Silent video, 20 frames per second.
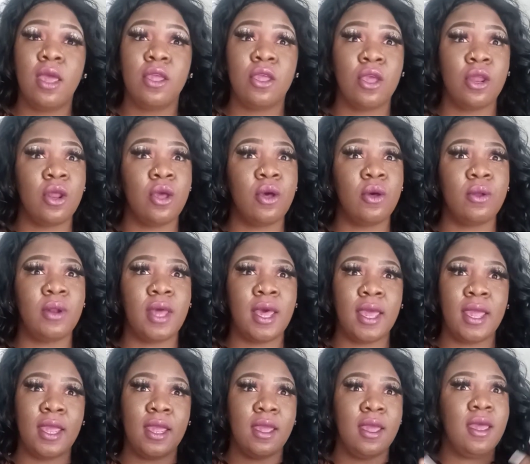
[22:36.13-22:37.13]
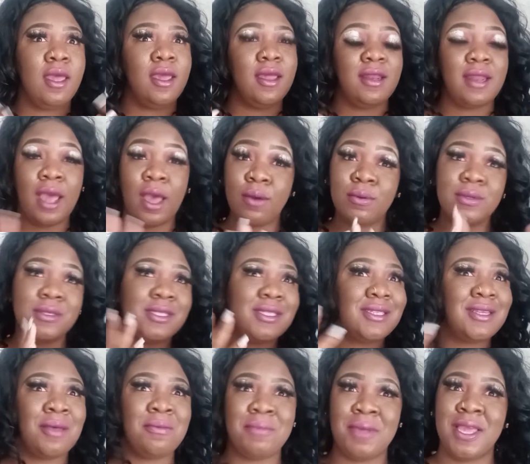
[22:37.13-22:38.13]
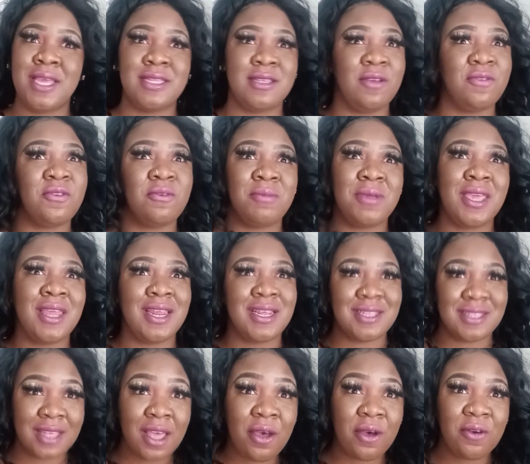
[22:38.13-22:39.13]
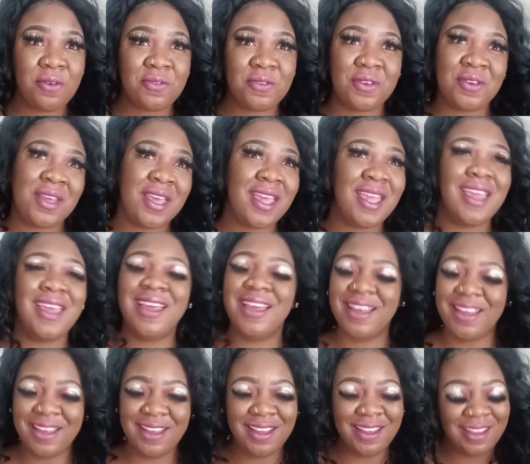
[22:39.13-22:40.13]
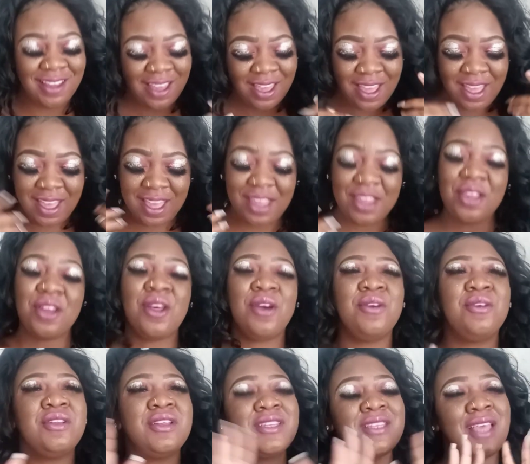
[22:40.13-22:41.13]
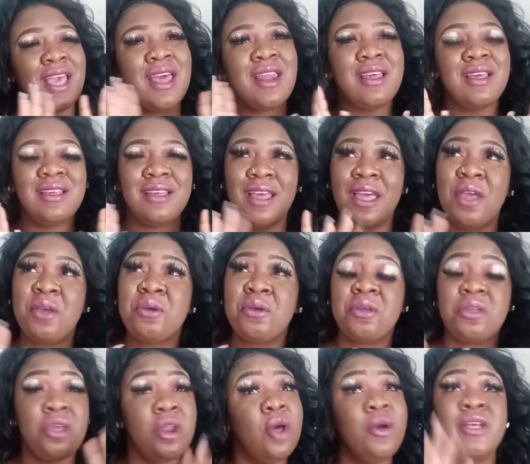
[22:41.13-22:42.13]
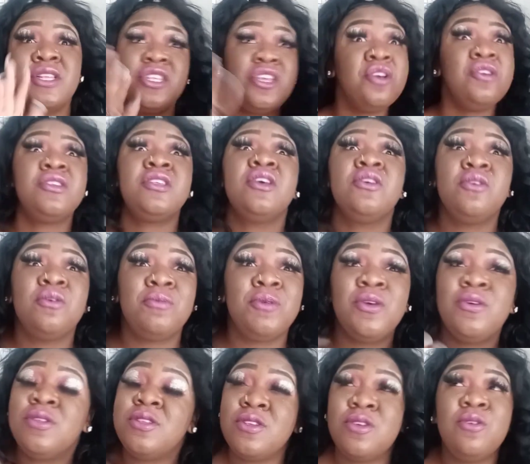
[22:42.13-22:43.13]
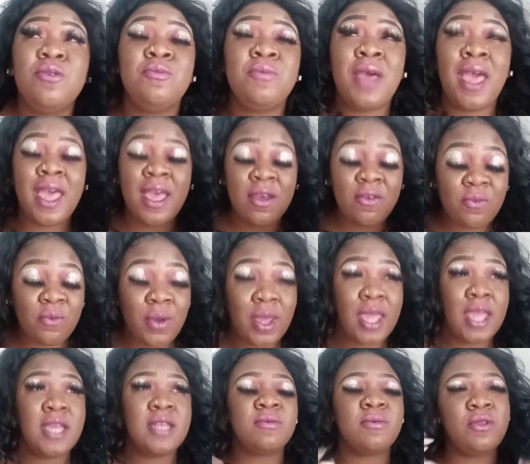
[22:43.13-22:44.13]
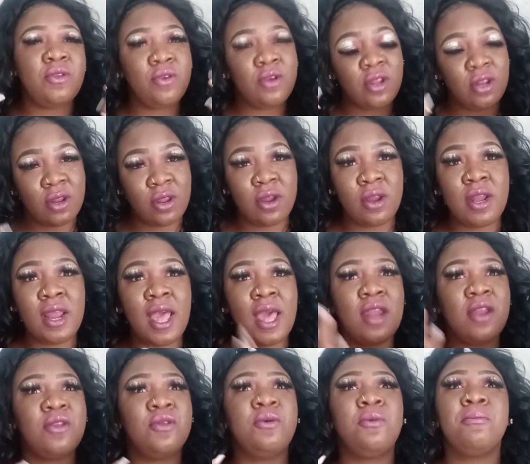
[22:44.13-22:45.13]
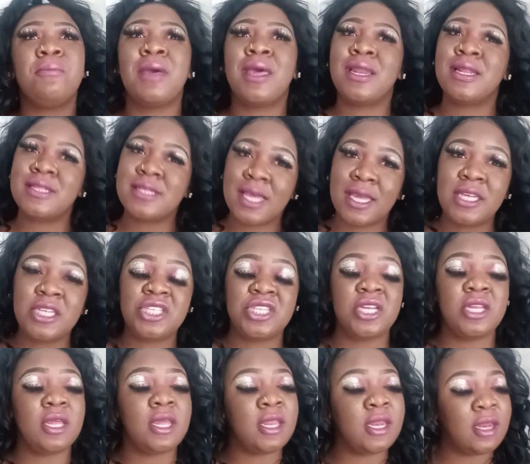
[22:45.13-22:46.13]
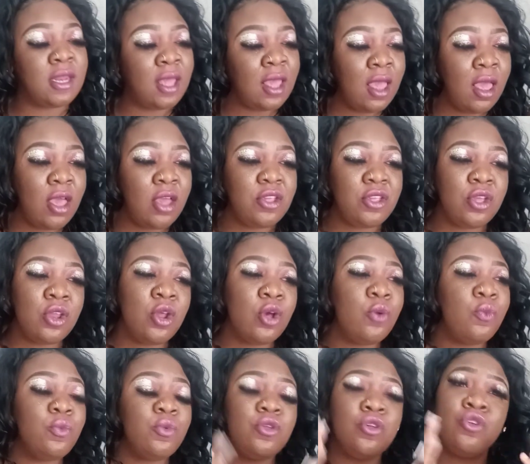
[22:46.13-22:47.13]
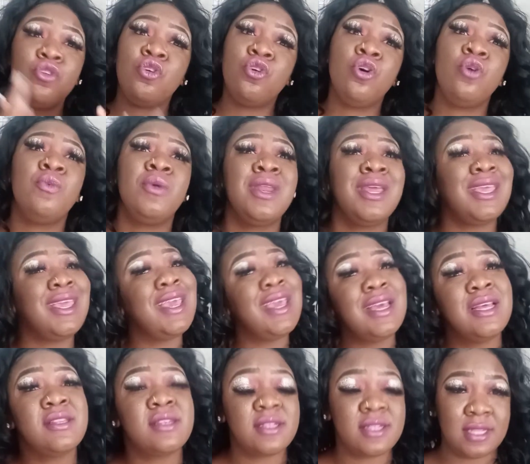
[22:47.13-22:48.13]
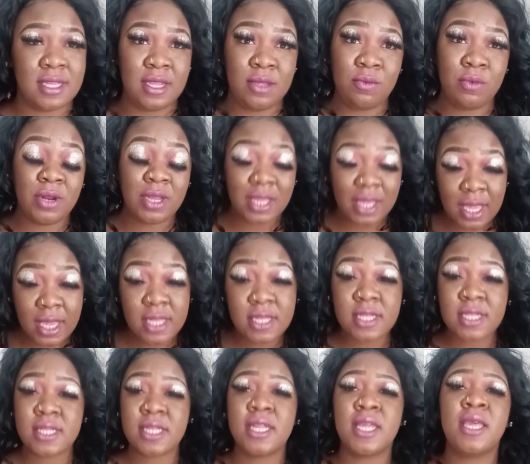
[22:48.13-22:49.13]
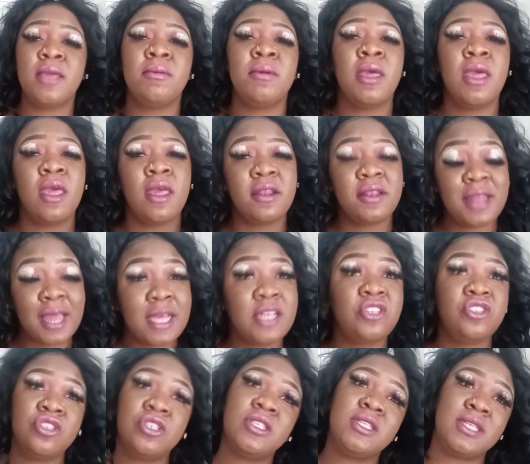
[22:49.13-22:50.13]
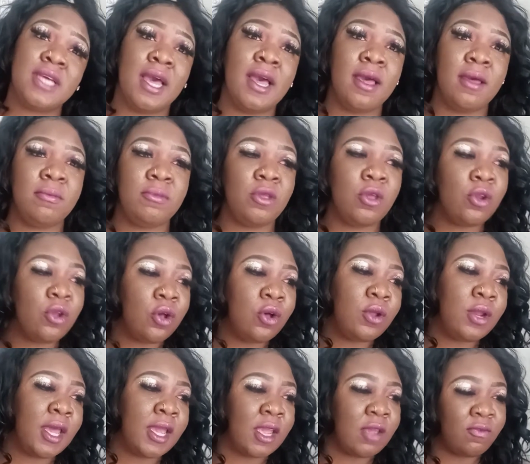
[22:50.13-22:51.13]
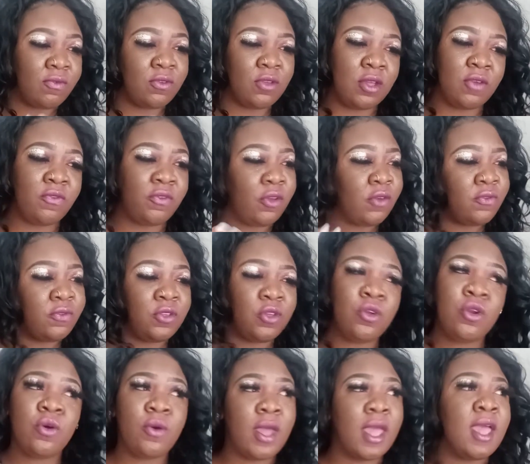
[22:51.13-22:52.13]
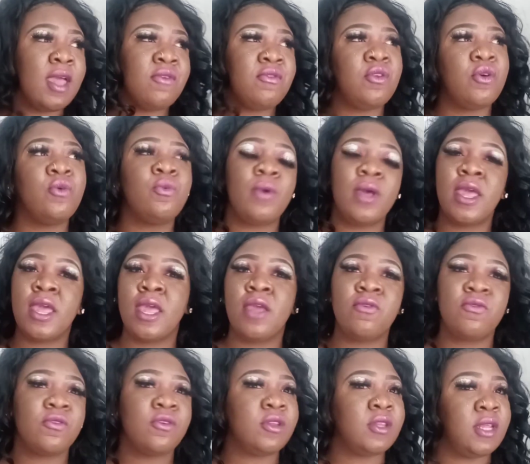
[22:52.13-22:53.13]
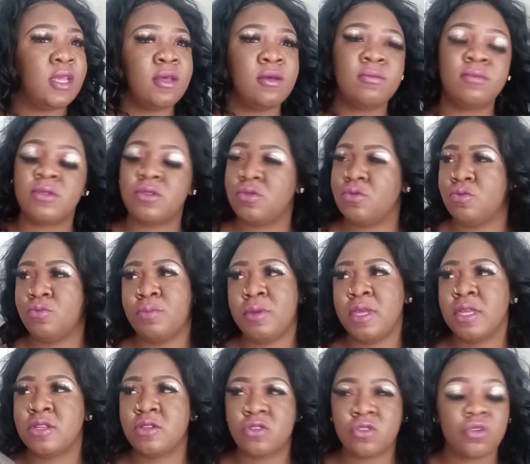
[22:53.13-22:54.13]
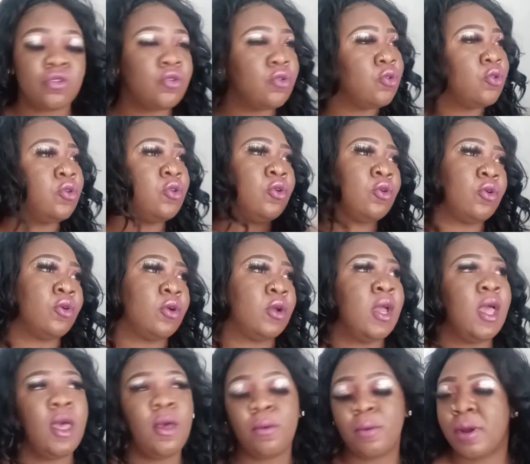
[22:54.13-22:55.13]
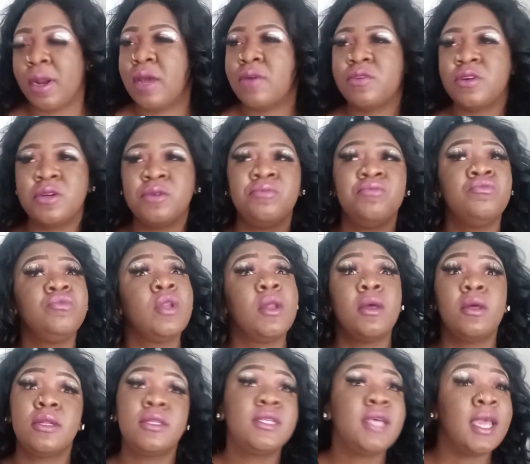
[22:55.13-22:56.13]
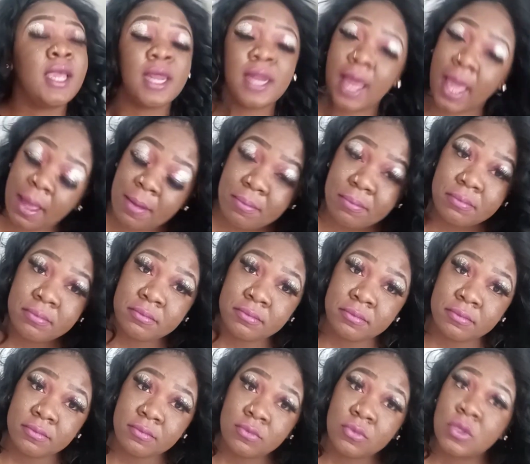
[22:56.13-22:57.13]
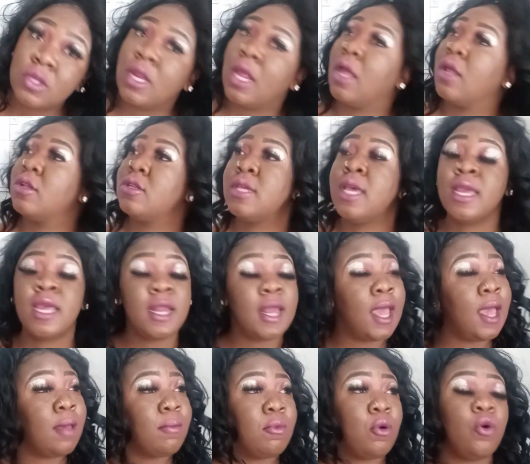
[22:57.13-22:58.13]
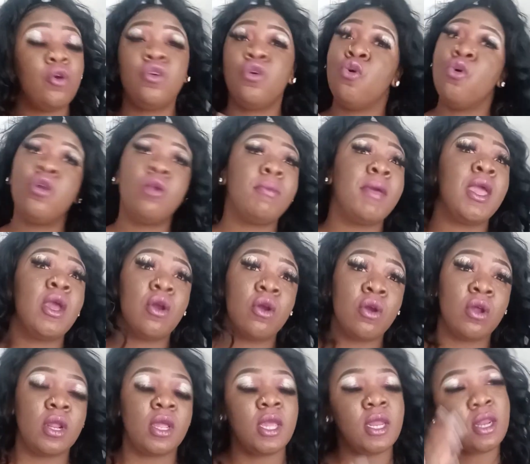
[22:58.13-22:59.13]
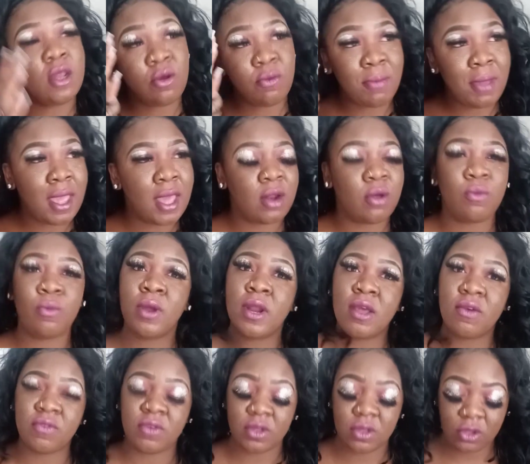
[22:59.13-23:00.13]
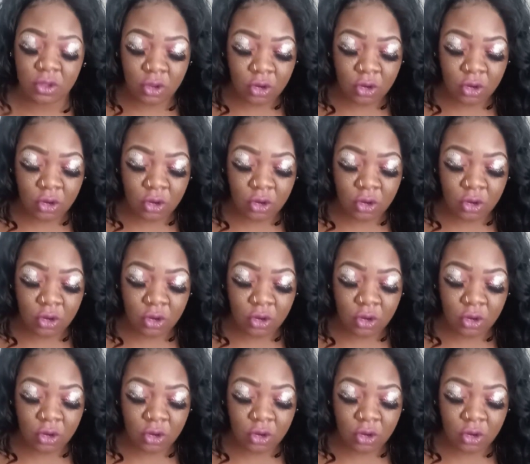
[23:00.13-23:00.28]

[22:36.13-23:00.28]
like that was just amazing for me in itself, okay? You just gotta, it's YouTube. YouTube have ways where you can learn how to do meditation, and you do it when the kids are asleep. When the kids are asleep, that's your time. Like if you don't have no way for them to be in school or whatever, take a nap. Take a nap, or you go to bed early. Don't matter. Whatever,